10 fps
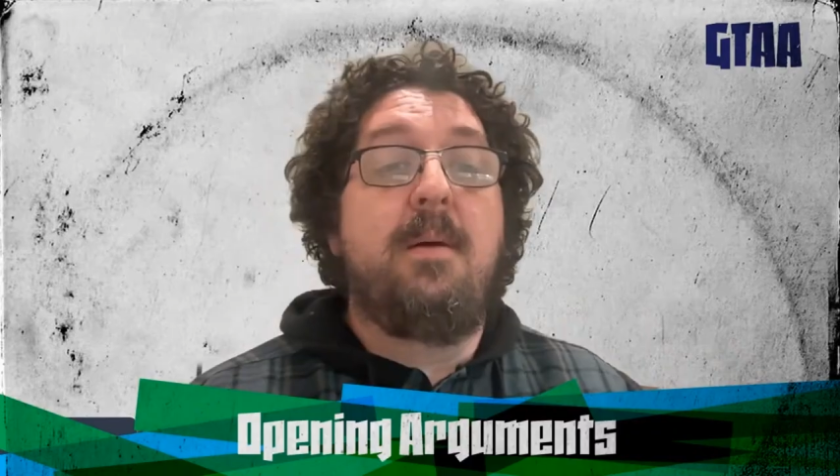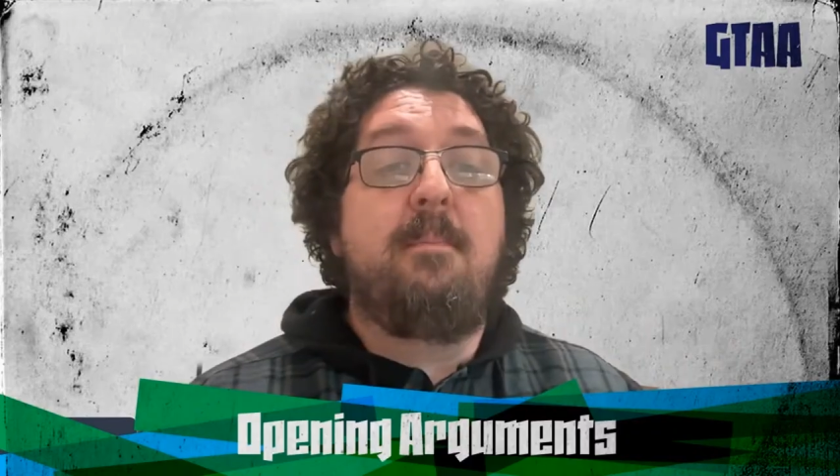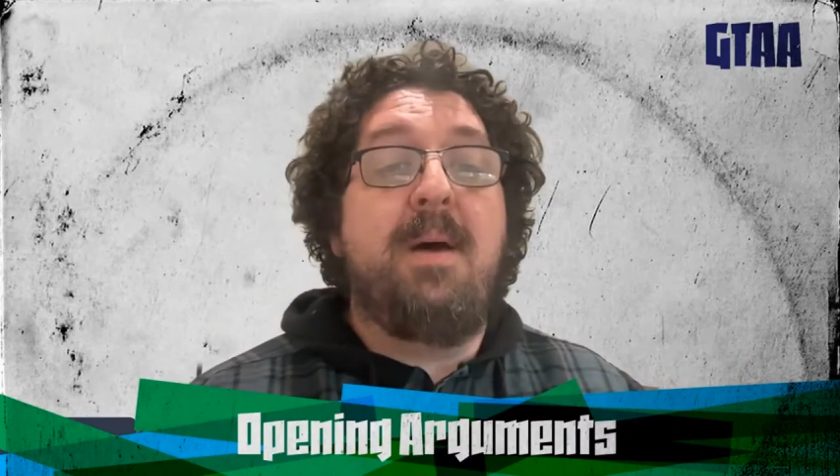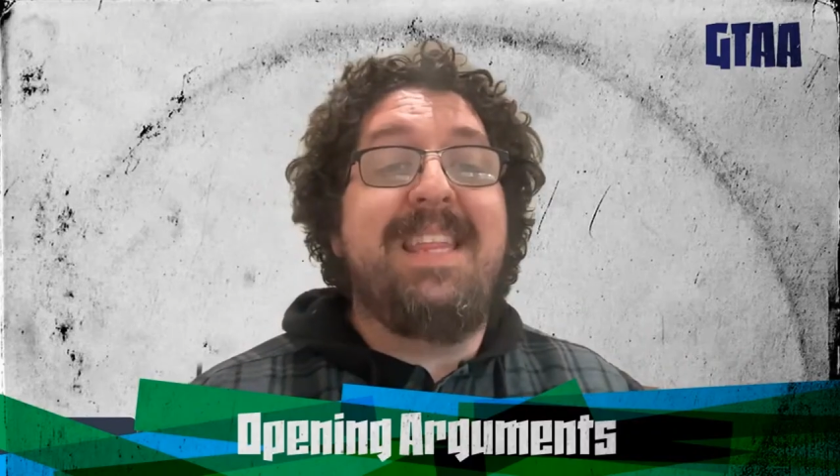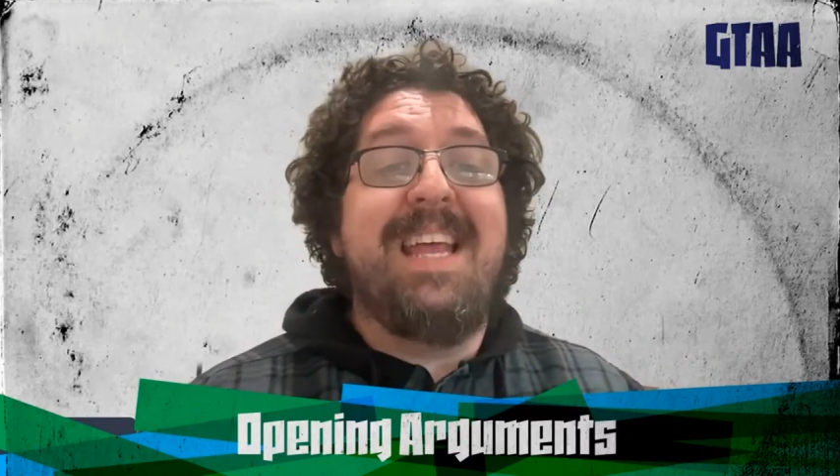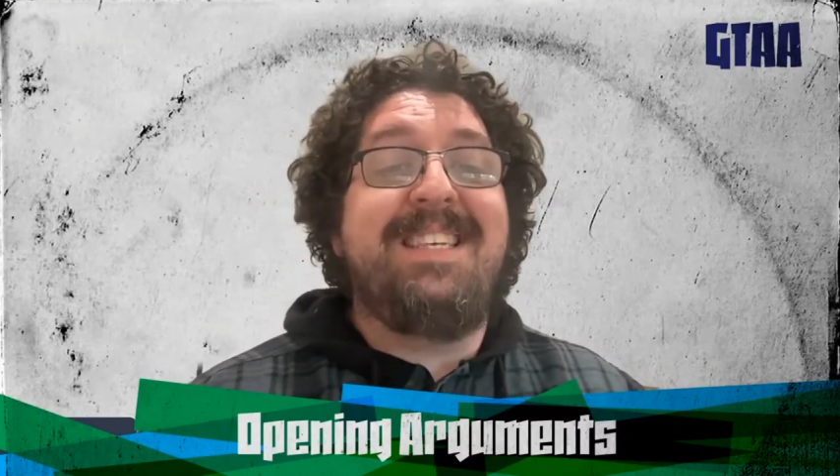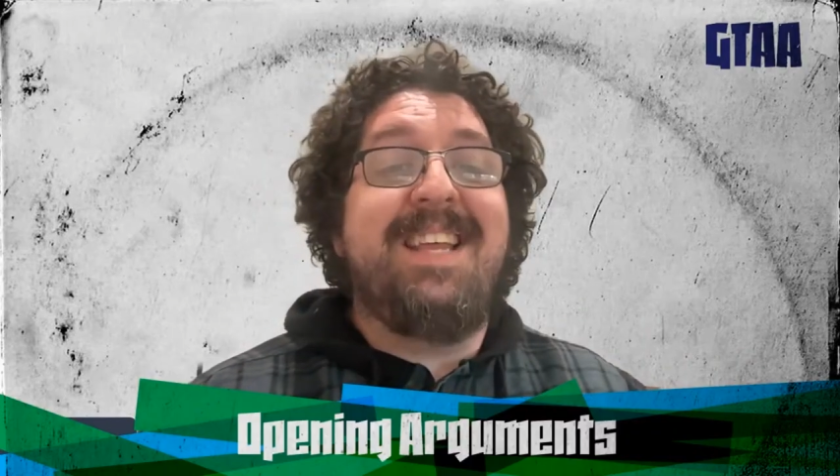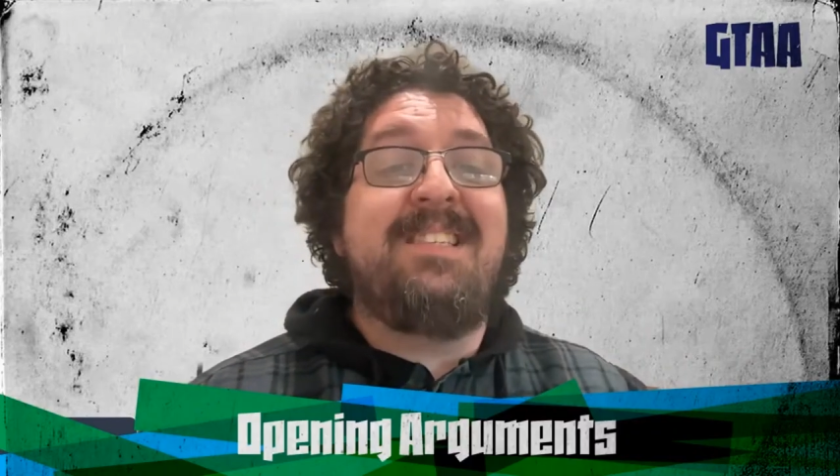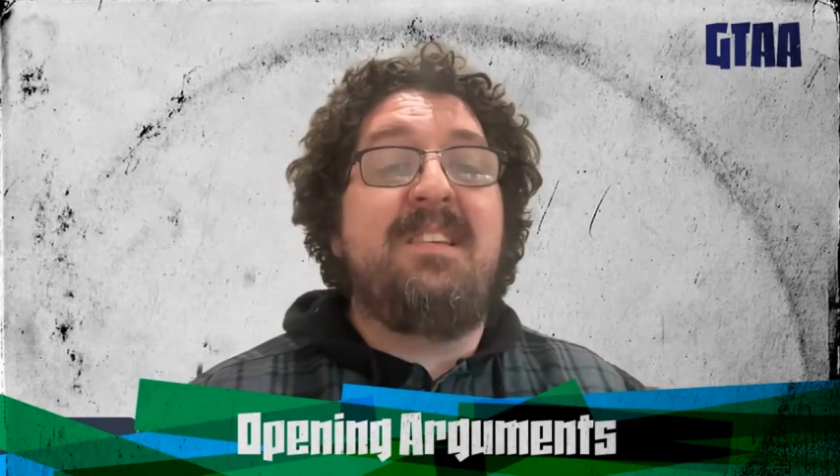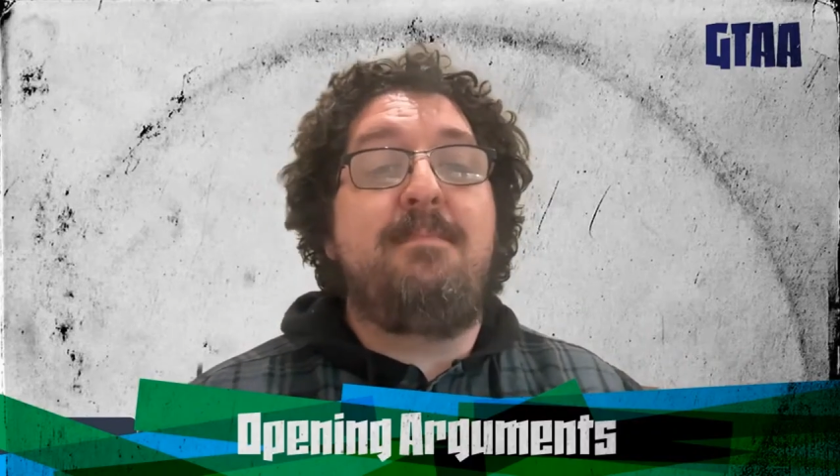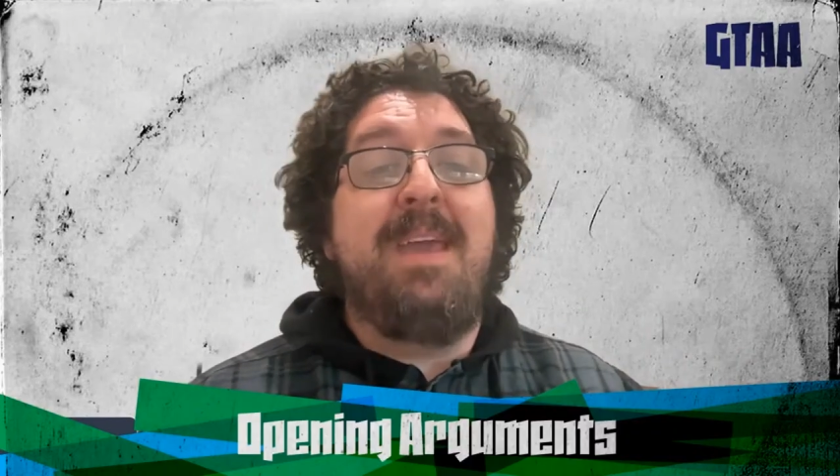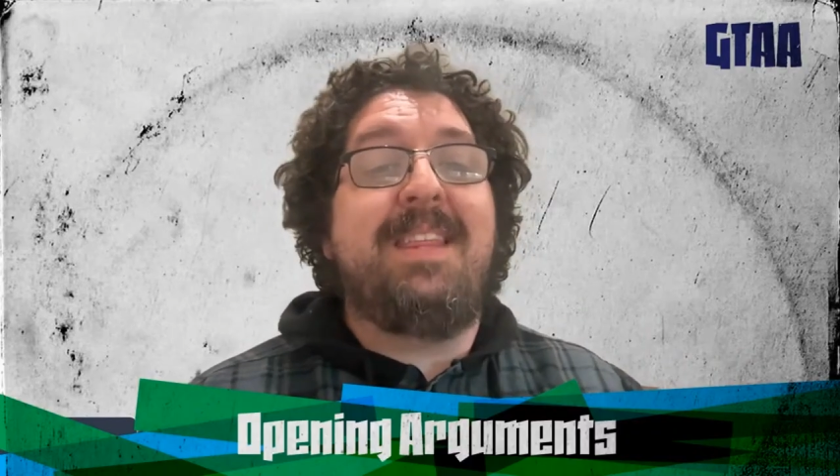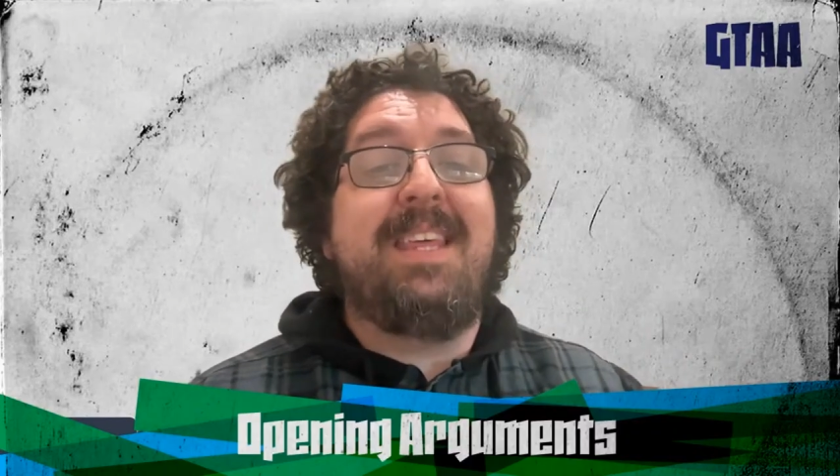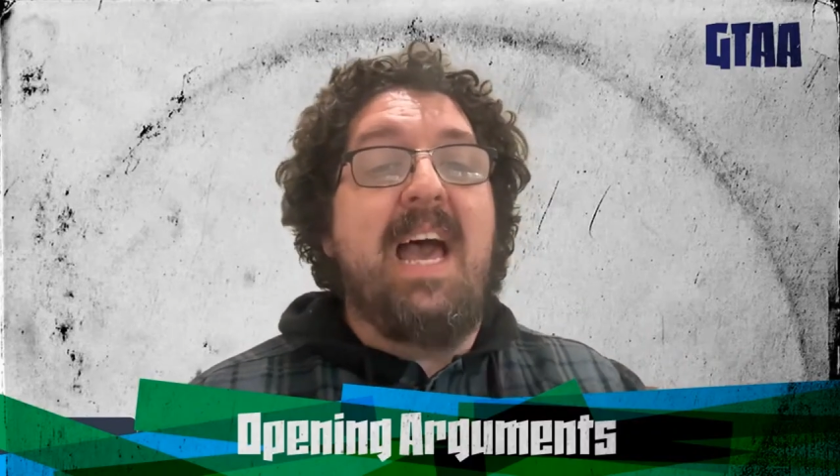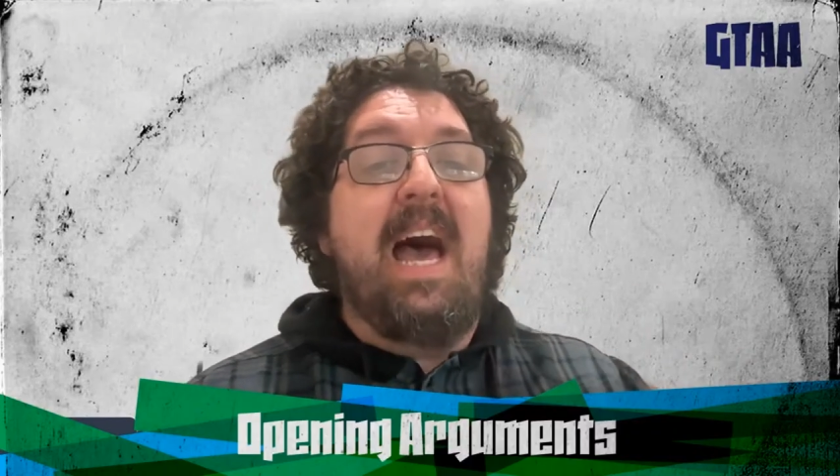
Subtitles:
But that doesn't make the